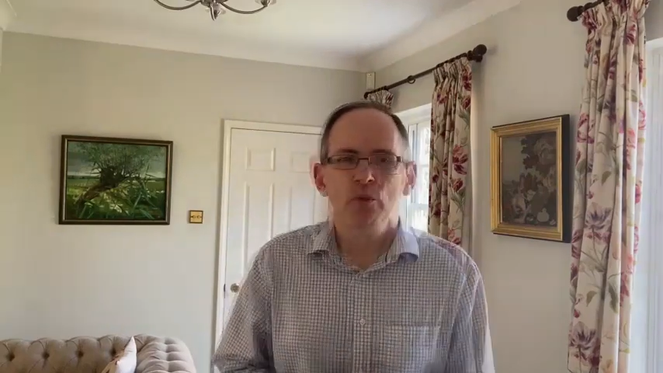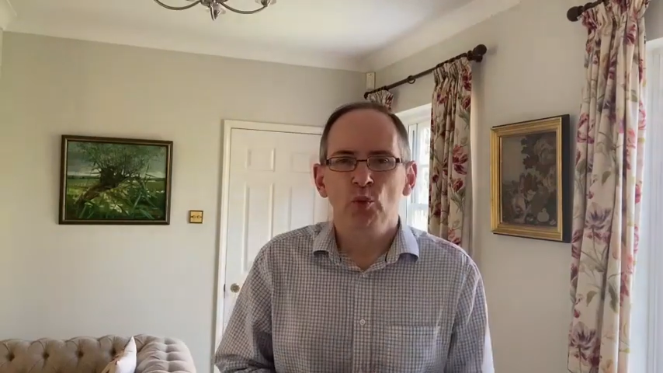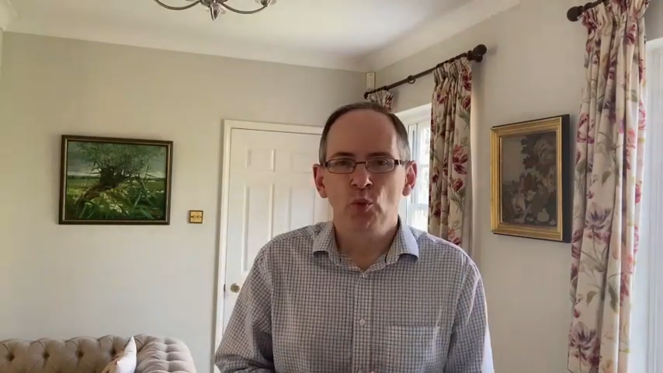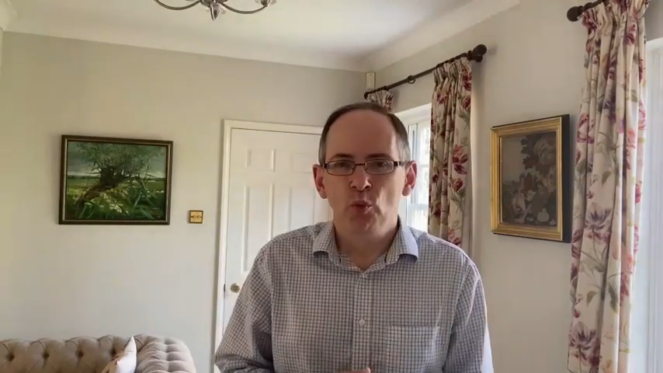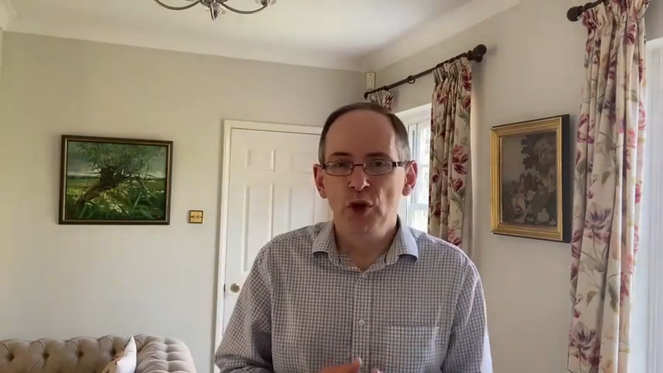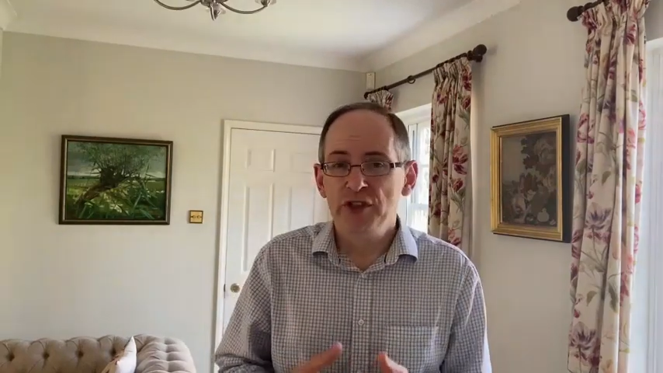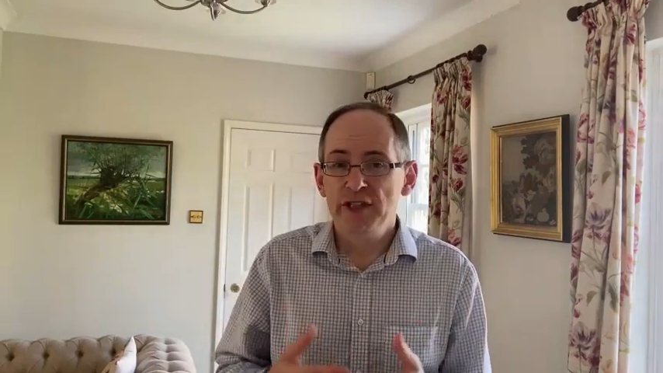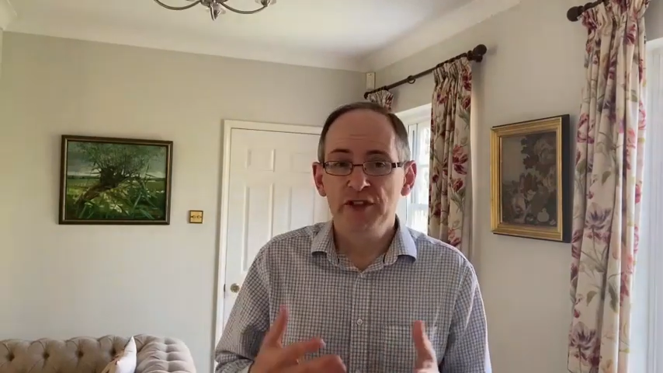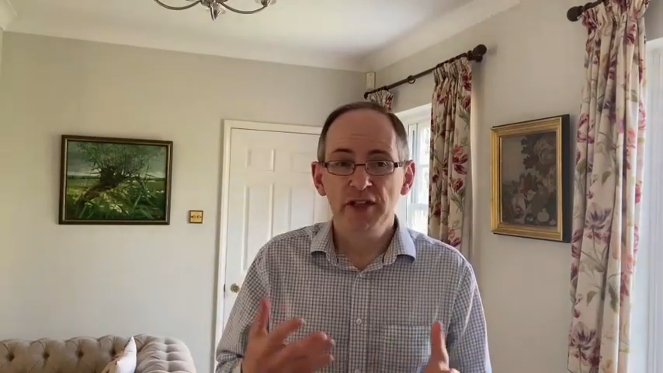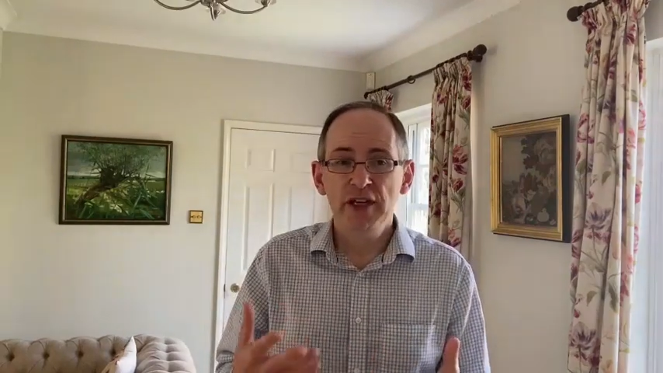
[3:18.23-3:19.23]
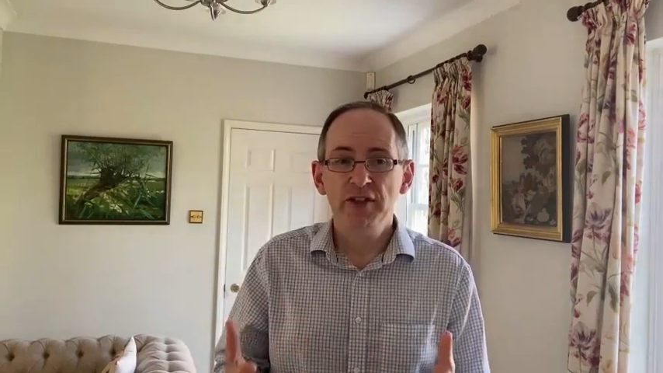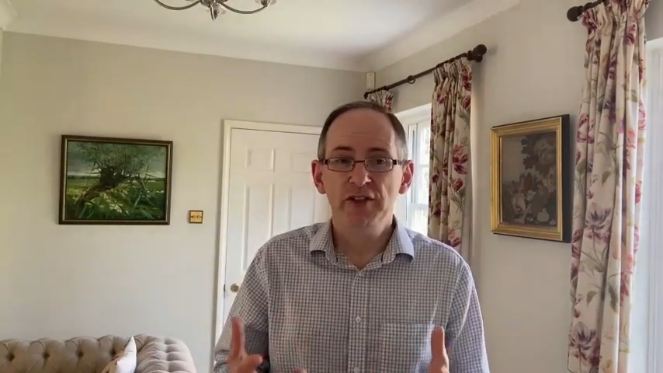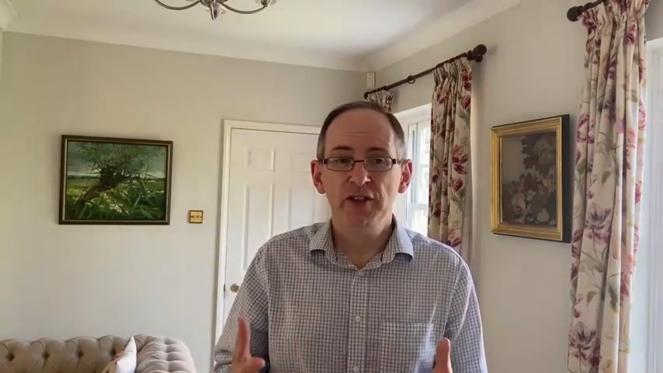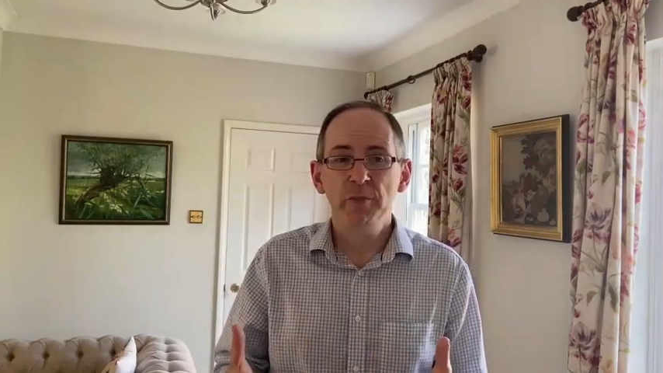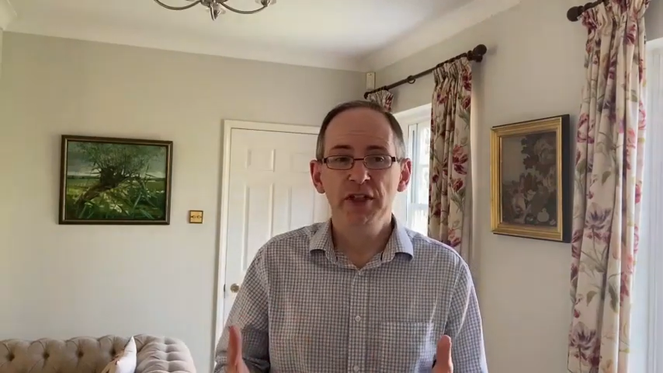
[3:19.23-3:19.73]
What I'd say to
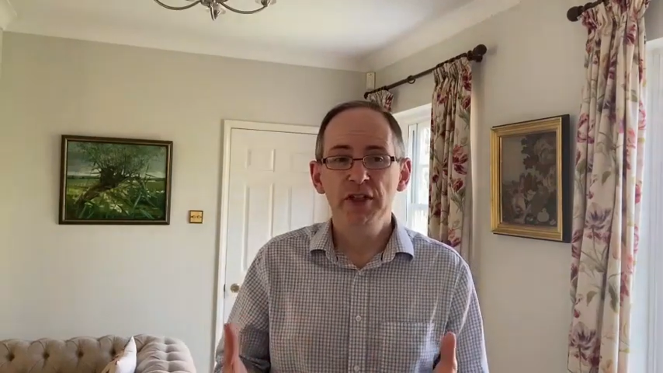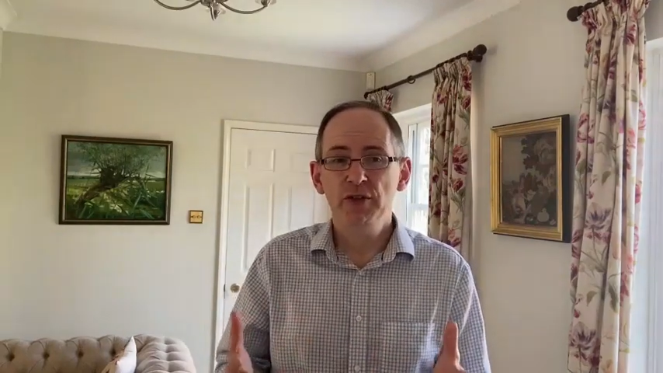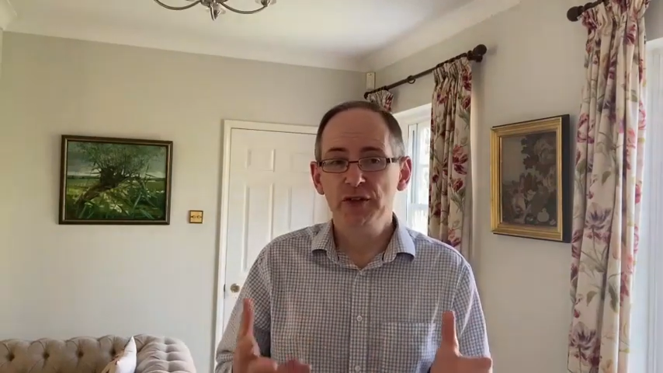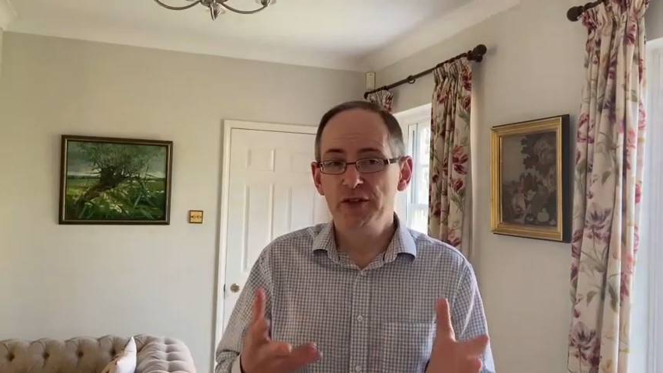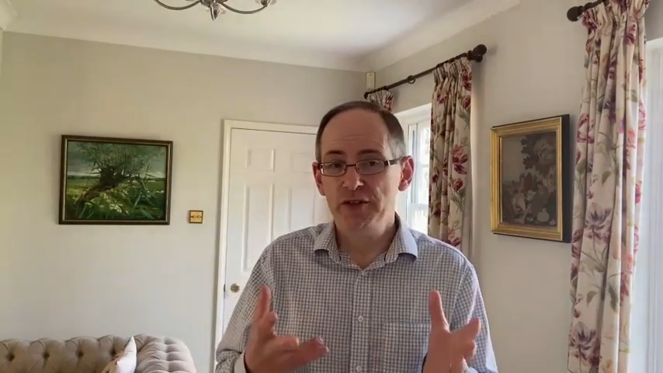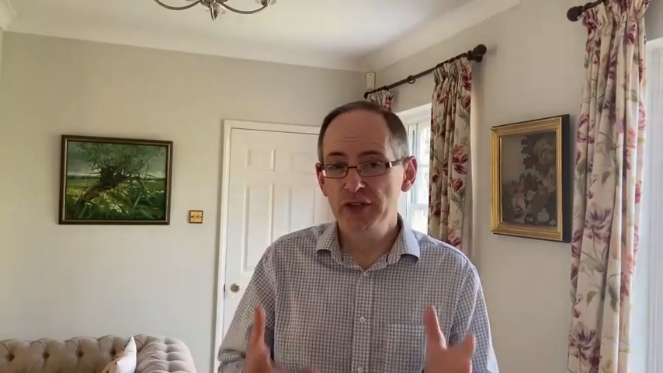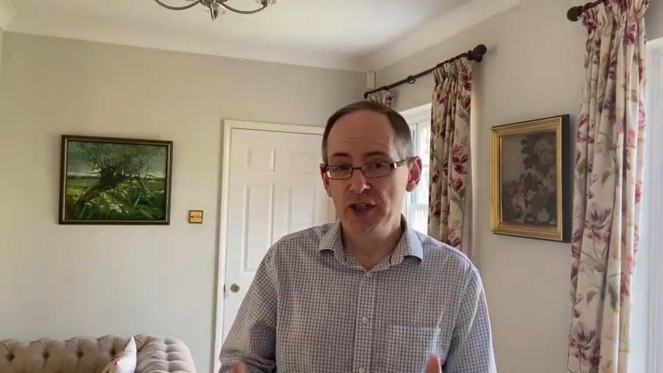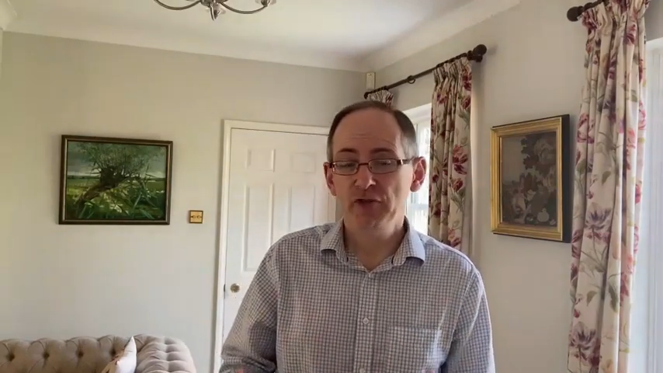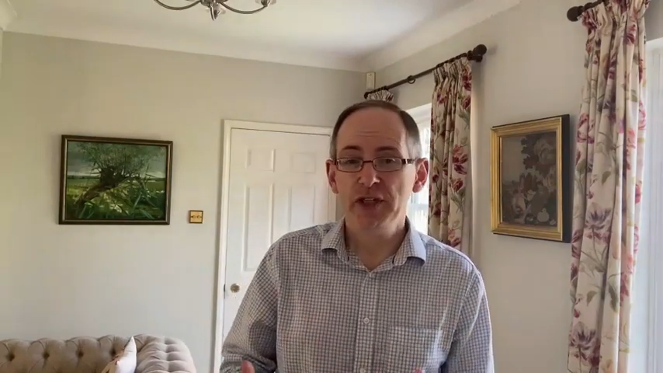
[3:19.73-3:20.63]
somebody who's considering